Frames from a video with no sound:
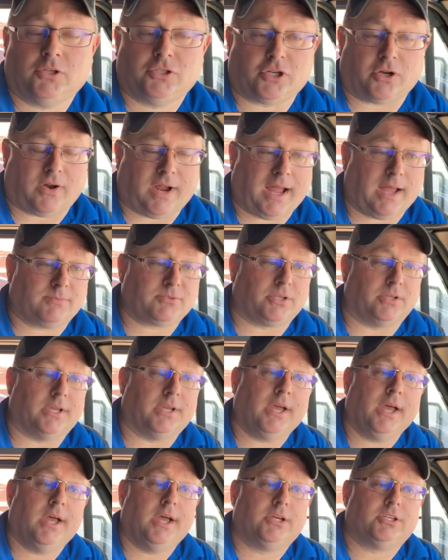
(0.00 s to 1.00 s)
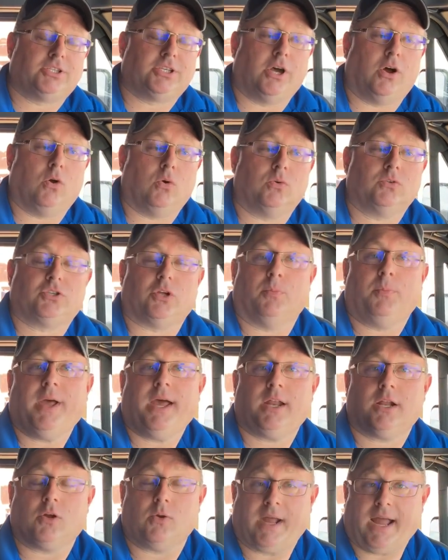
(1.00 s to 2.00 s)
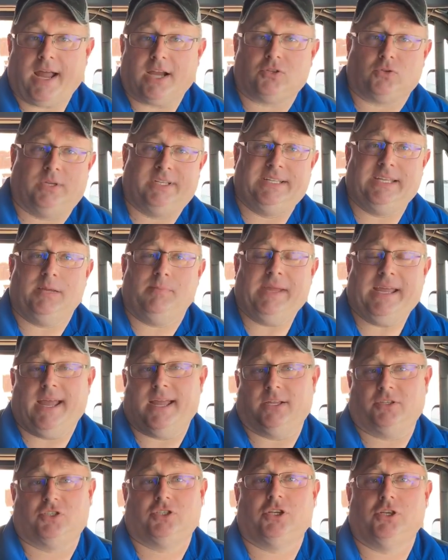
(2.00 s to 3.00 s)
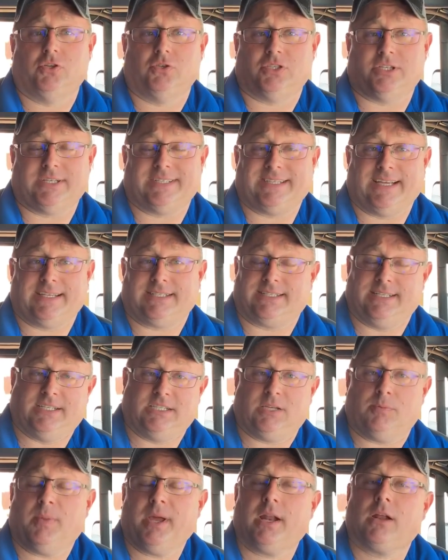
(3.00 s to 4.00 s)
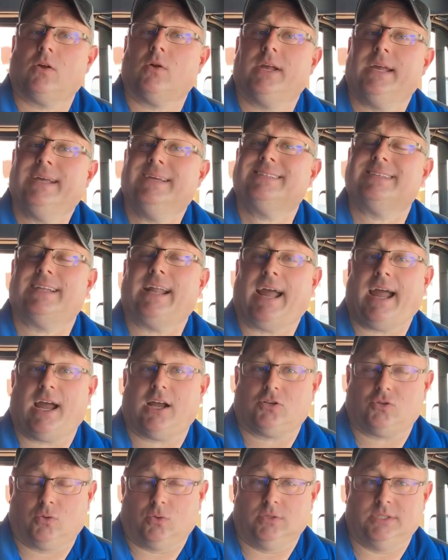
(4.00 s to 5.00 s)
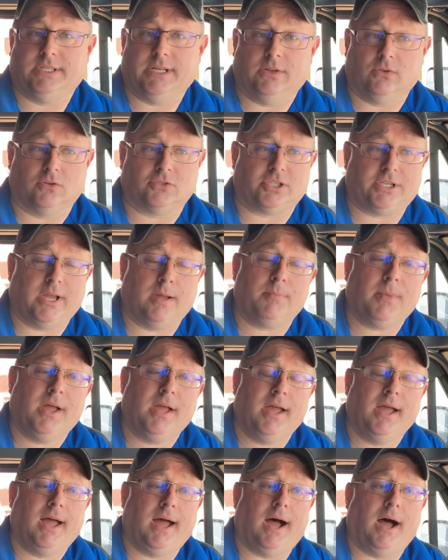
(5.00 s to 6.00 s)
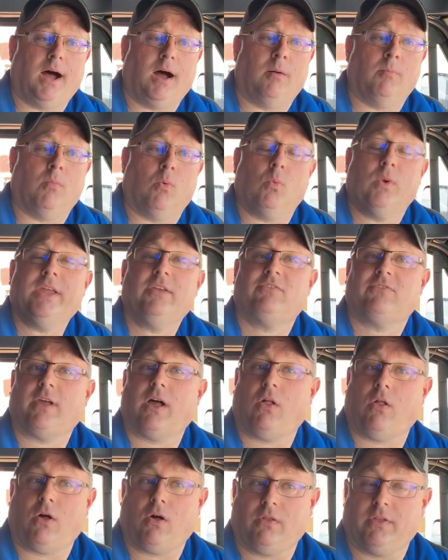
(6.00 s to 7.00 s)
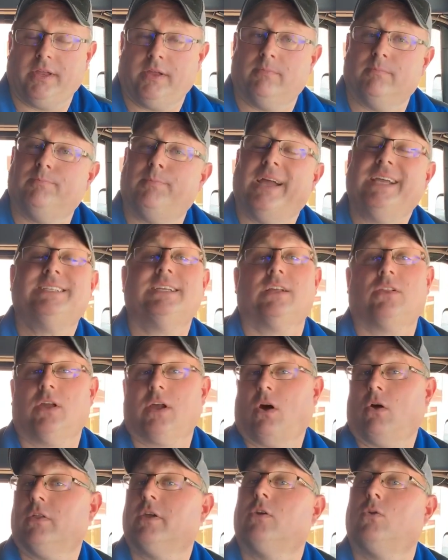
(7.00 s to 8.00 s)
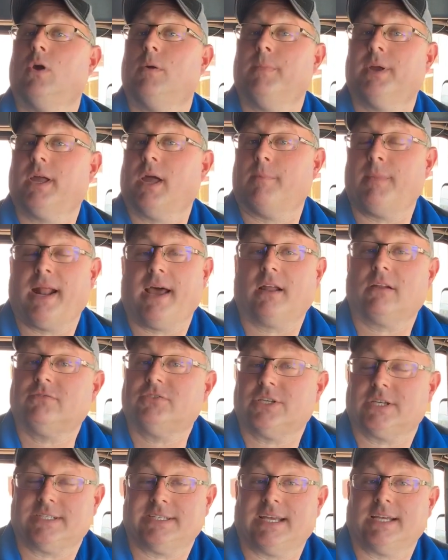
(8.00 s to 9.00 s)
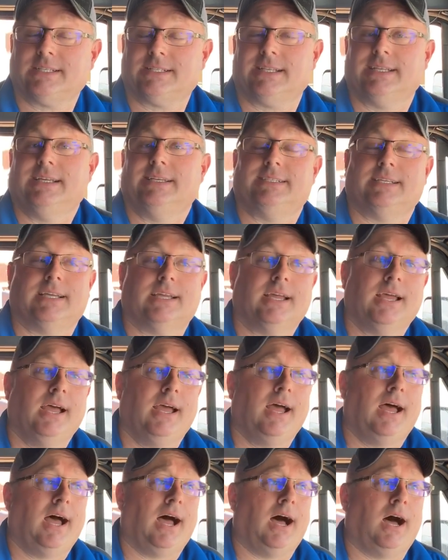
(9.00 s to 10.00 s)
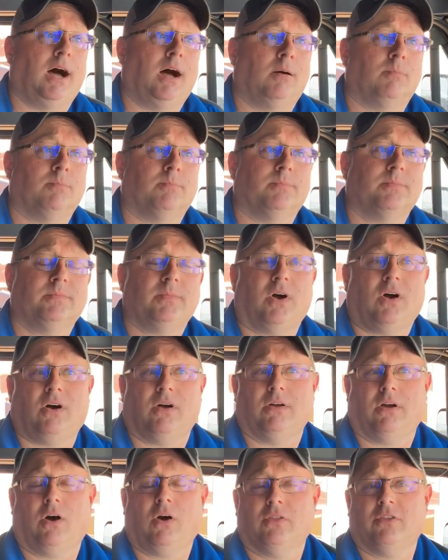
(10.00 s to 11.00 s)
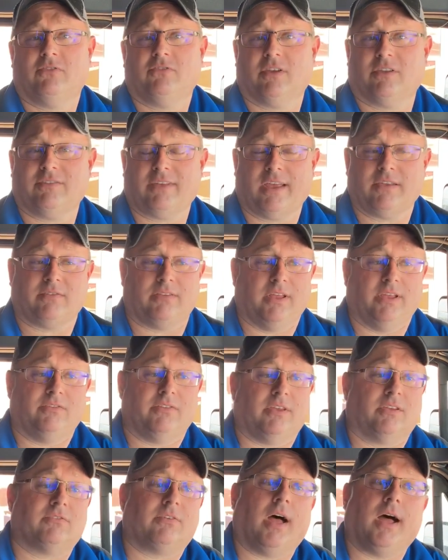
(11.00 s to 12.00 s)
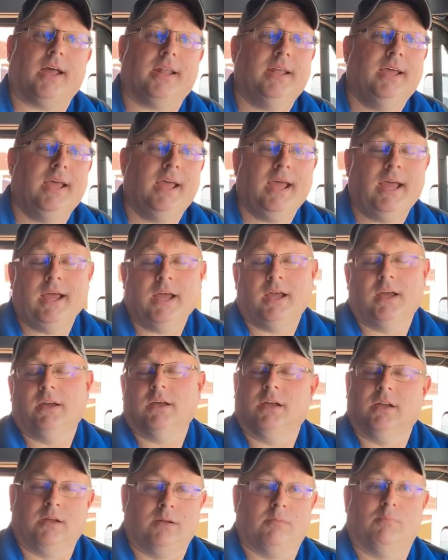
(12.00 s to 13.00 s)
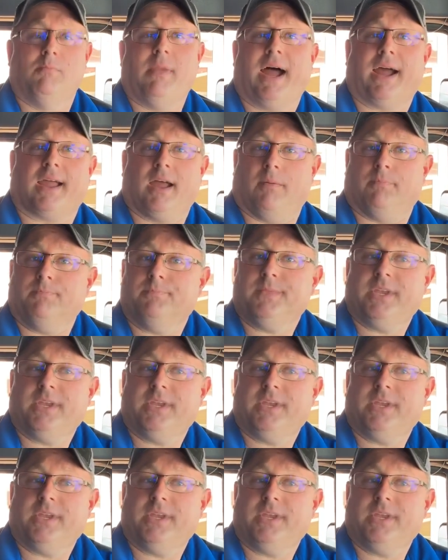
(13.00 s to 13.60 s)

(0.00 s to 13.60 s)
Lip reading: Sure, absolutely. So Pedigree actually DBAs to Success Leasing. Pedigree is an actual dealership. We sell basically all the equipment coming out of Success Leasing. On the Success Leasing side, back up.